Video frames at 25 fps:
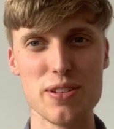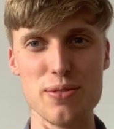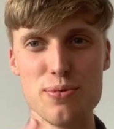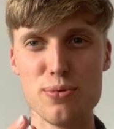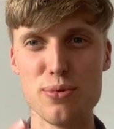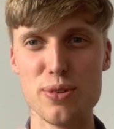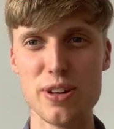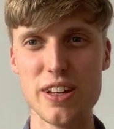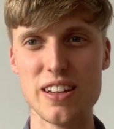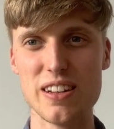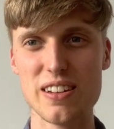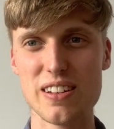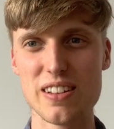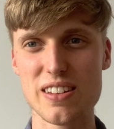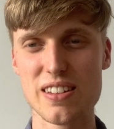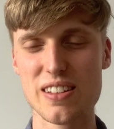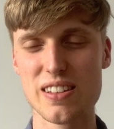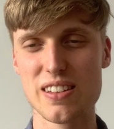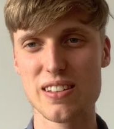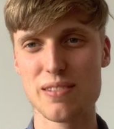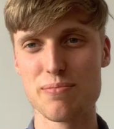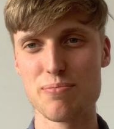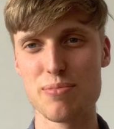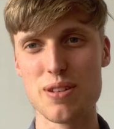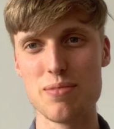
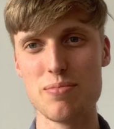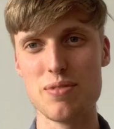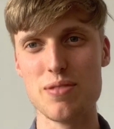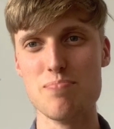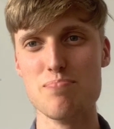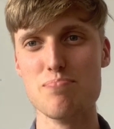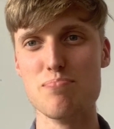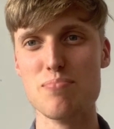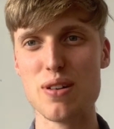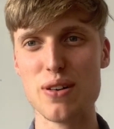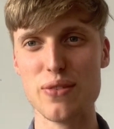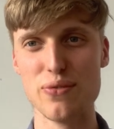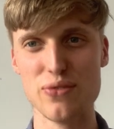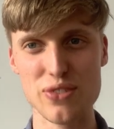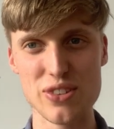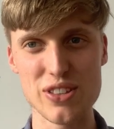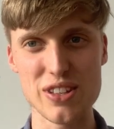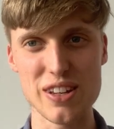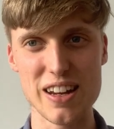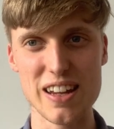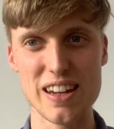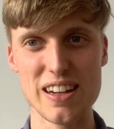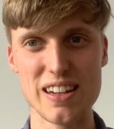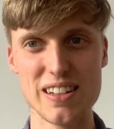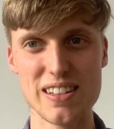weeks, maybe months
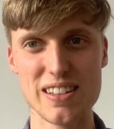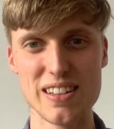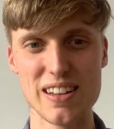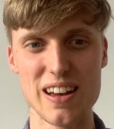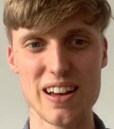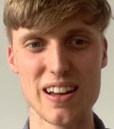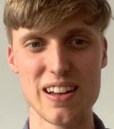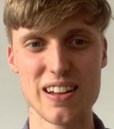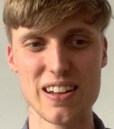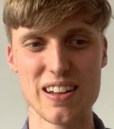later.